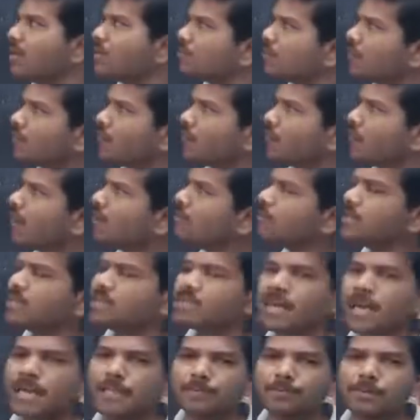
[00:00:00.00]
So from
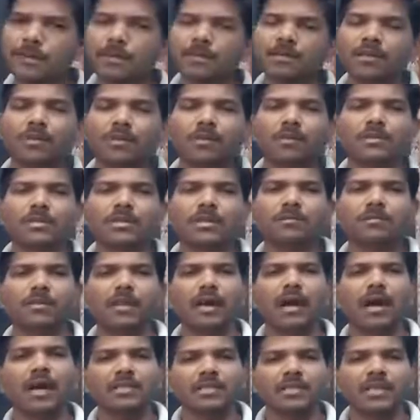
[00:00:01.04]
this aspect, the question may
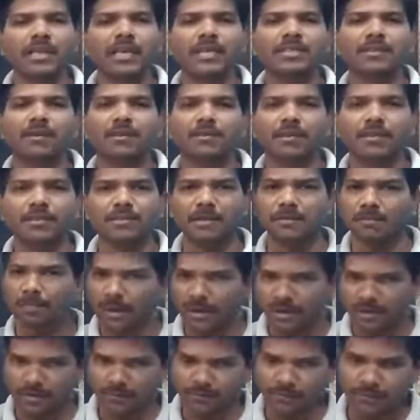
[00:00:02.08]
ask an examination
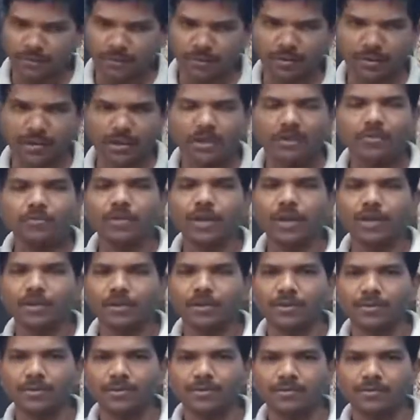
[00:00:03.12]
point of view. Thank
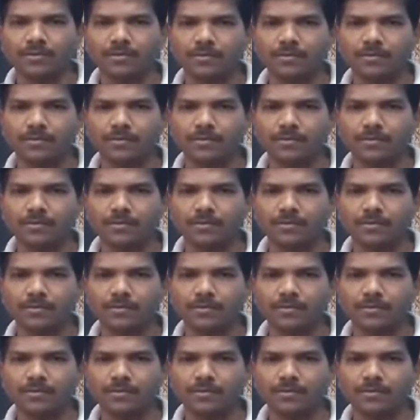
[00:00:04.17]
you.